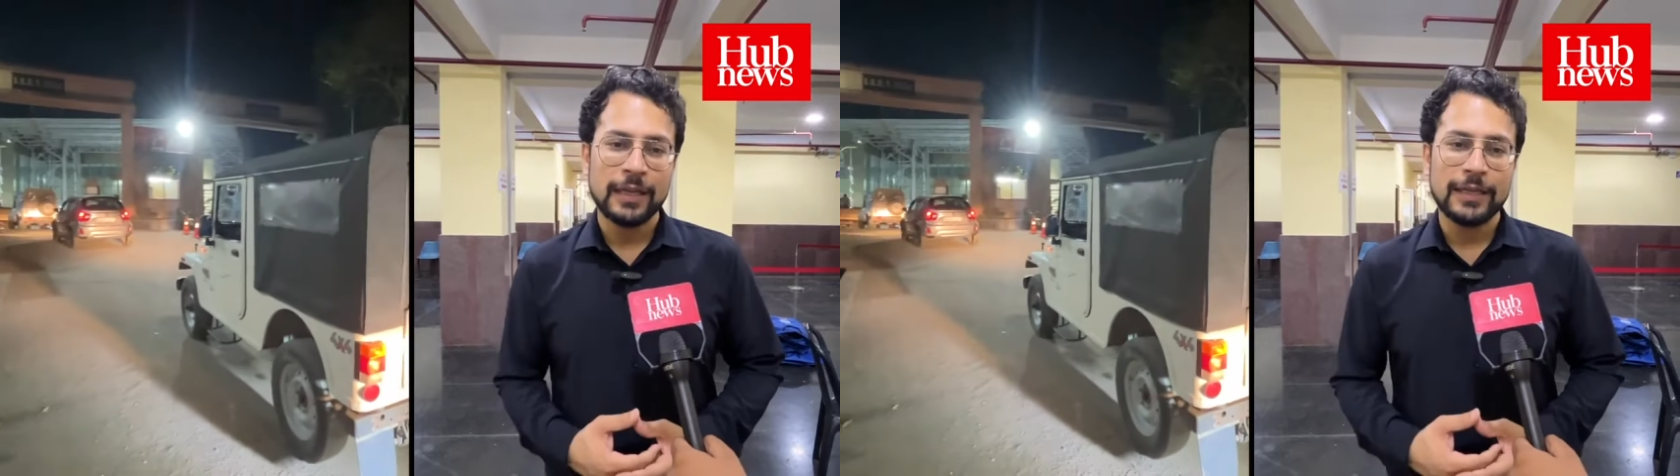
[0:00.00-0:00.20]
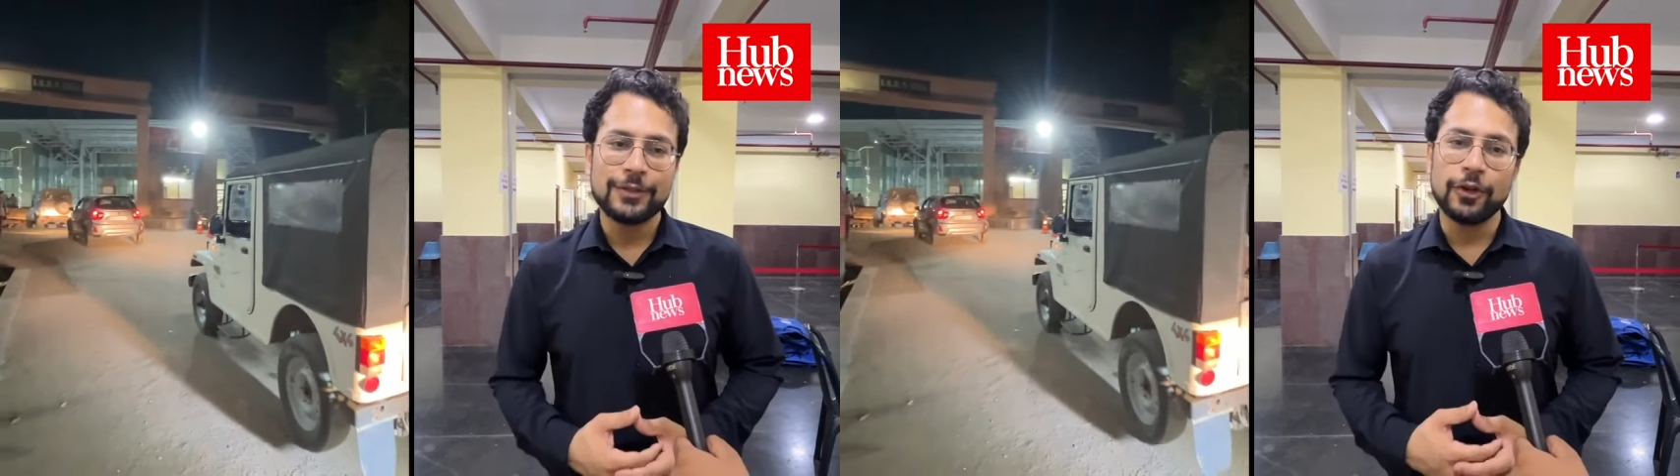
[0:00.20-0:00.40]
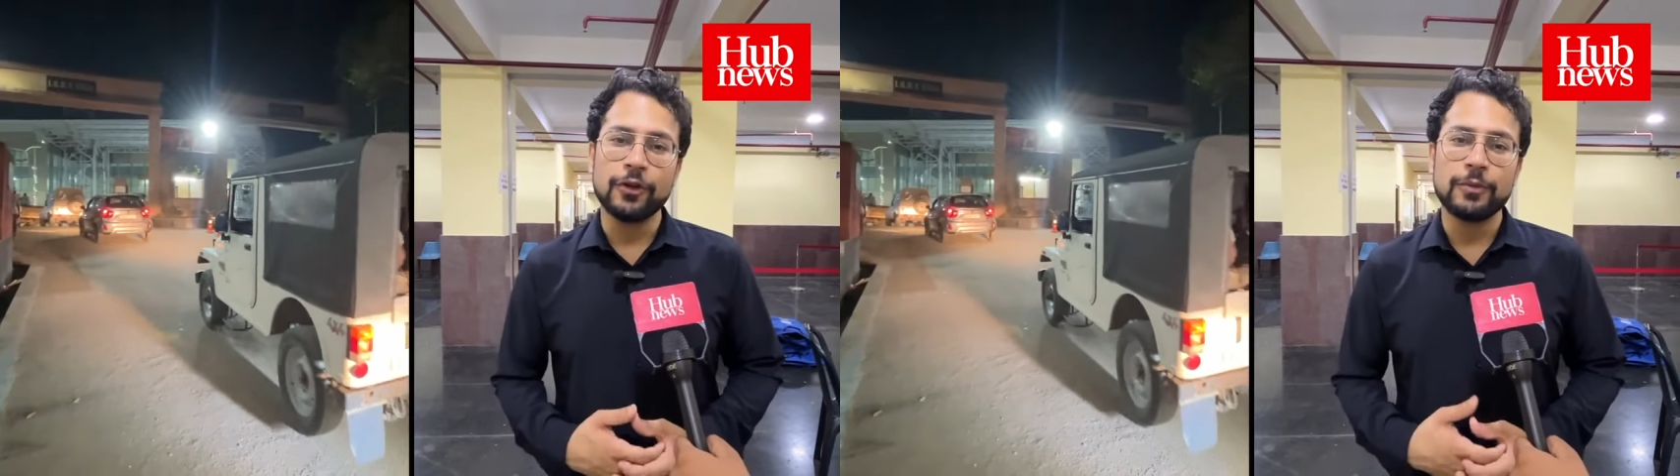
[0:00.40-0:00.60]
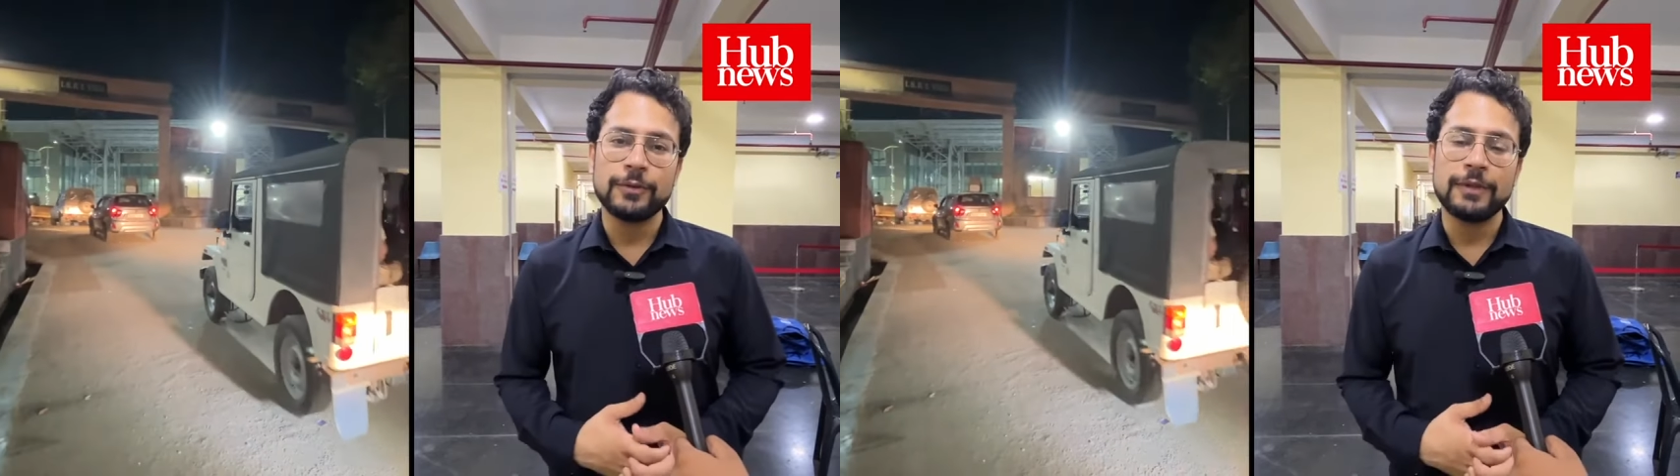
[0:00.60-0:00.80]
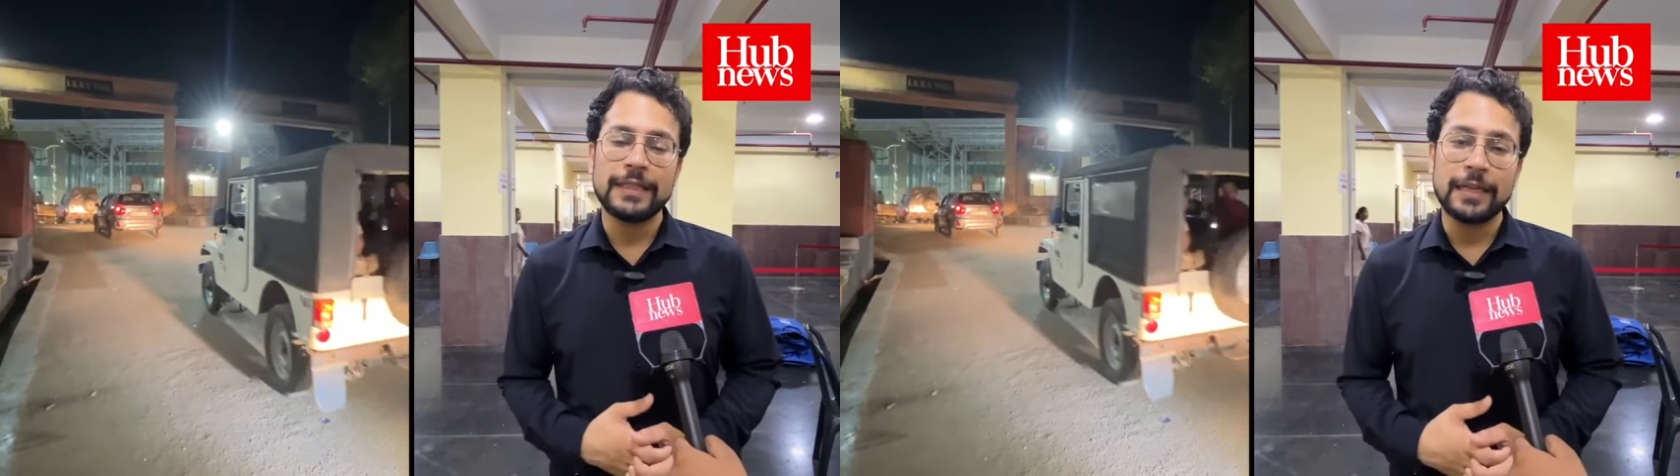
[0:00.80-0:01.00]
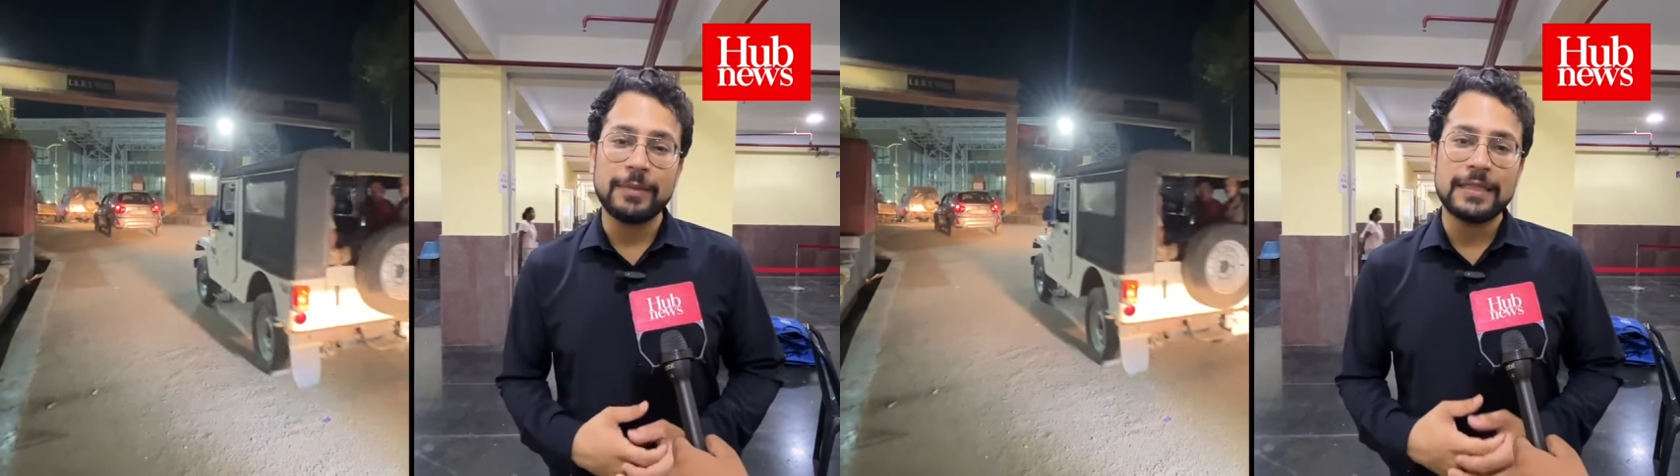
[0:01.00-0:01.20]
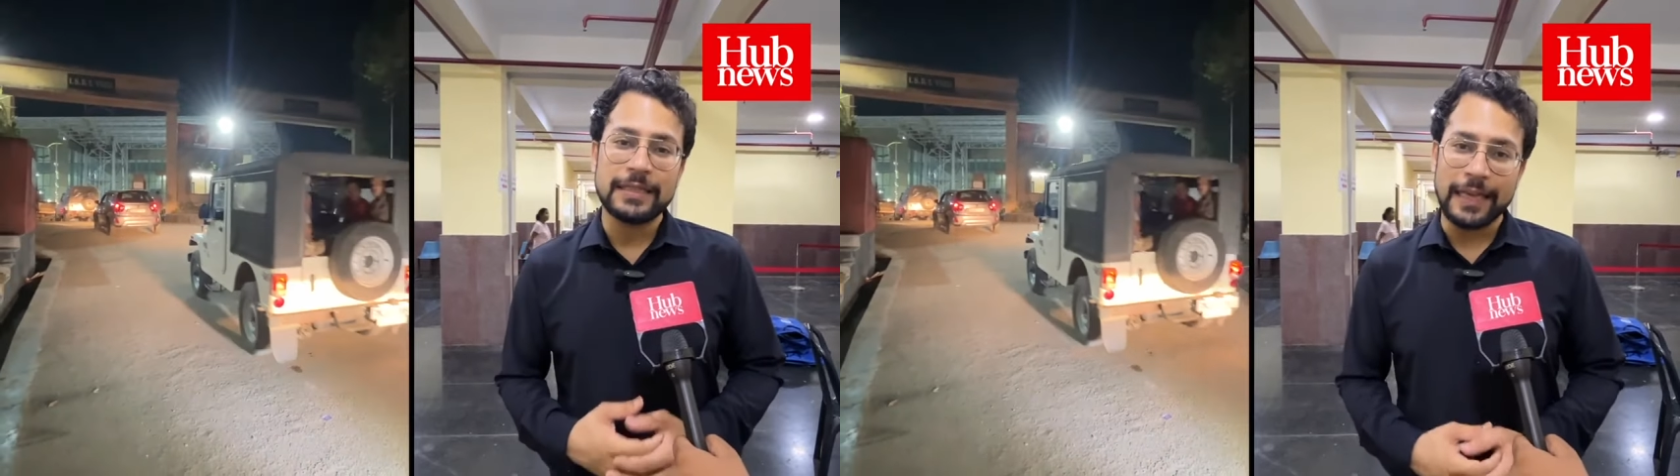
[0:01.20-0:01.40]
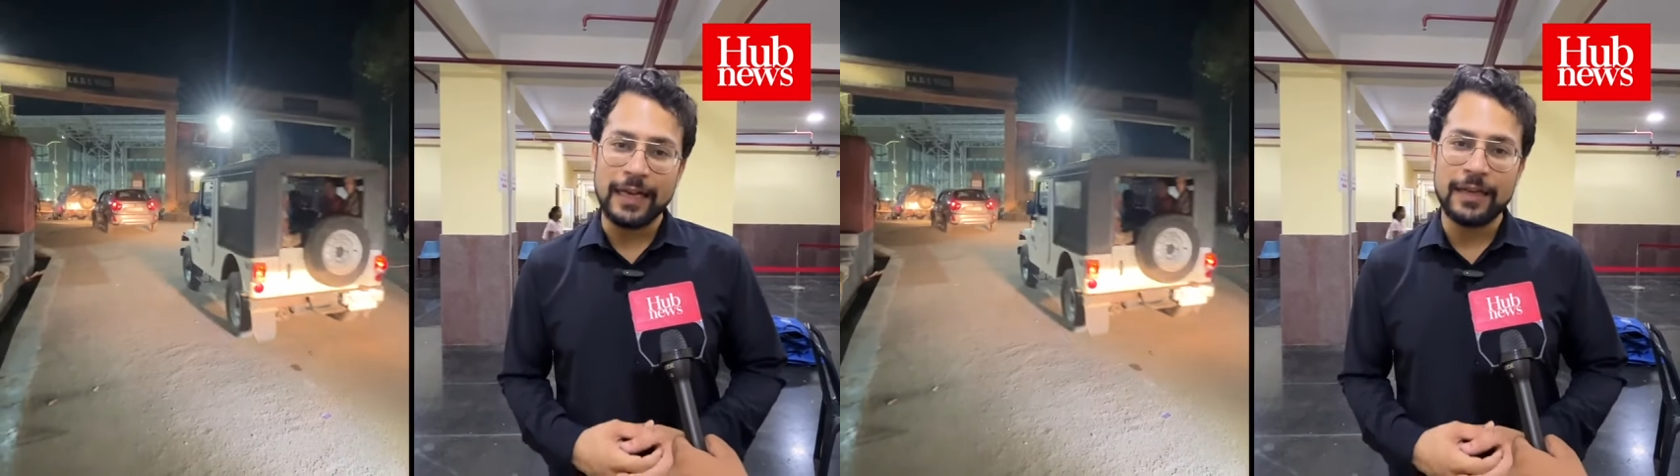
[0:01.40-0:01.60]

The strong rooms will then be sealed